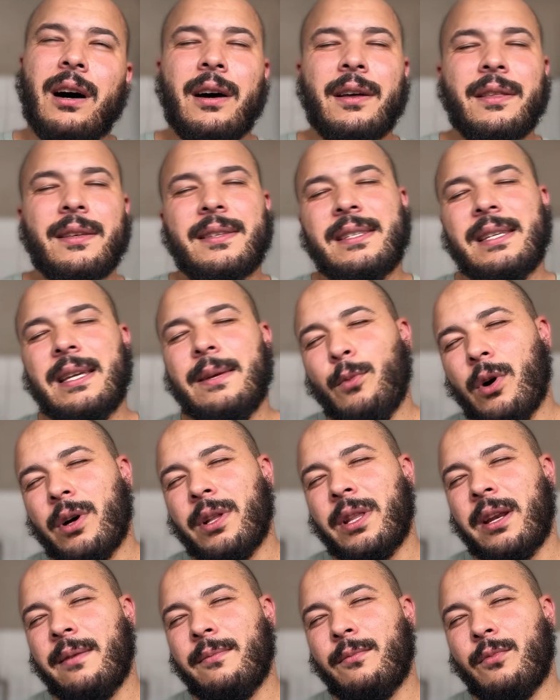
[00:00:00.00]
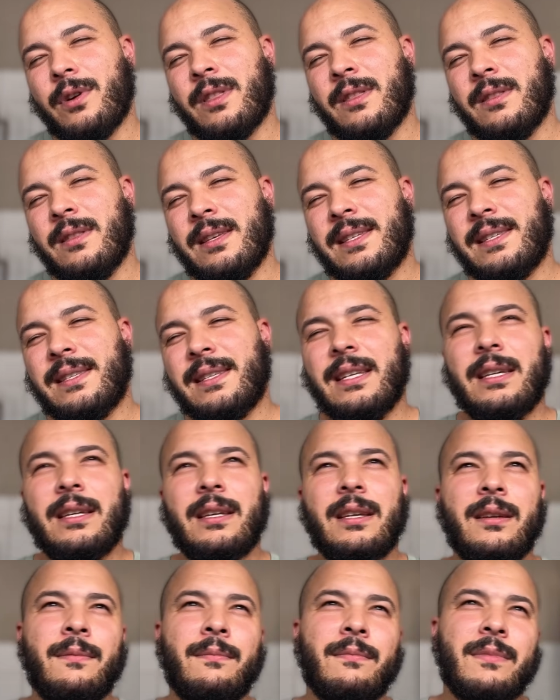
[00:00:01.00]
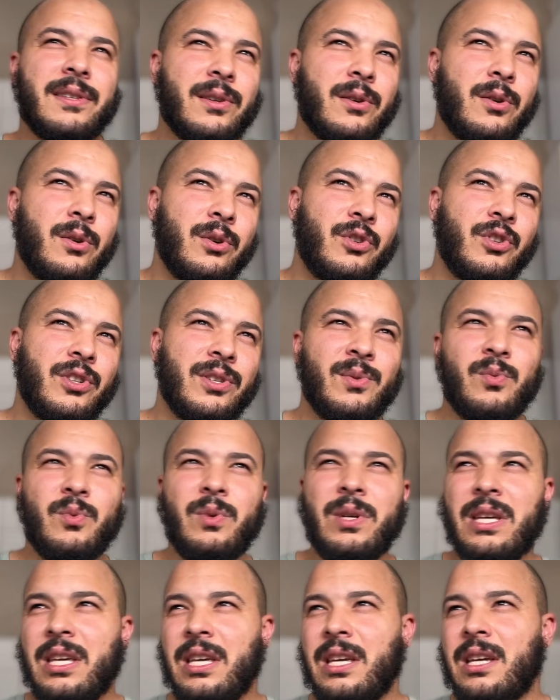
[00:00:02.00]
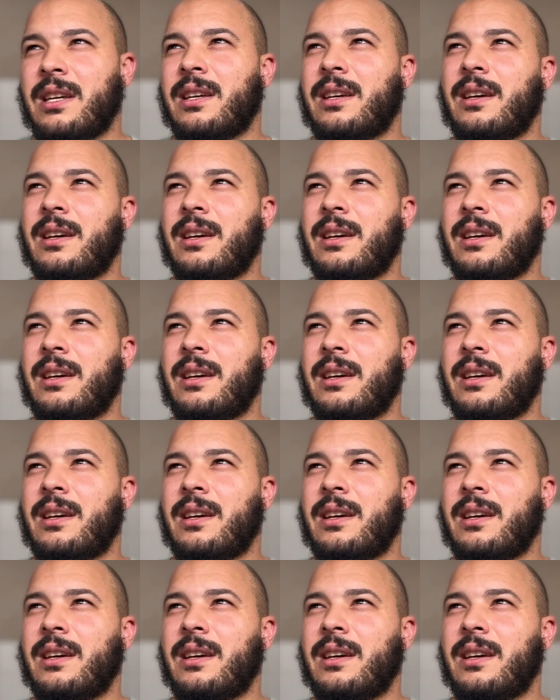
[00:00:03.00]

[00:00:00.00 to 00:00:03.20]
this team wanted it more than this team. This coach is weak.